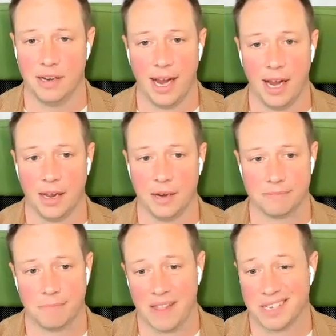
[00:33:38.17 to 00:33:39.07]

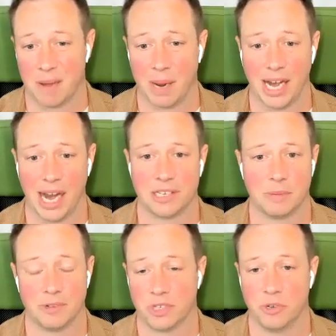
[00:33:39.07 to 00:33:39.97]
And by the time I got to them,
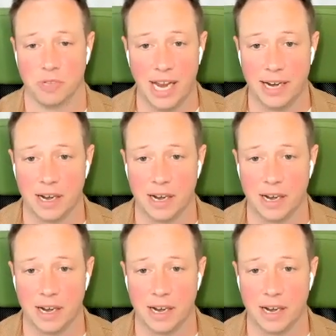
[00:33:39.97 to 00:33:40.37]
it was too late.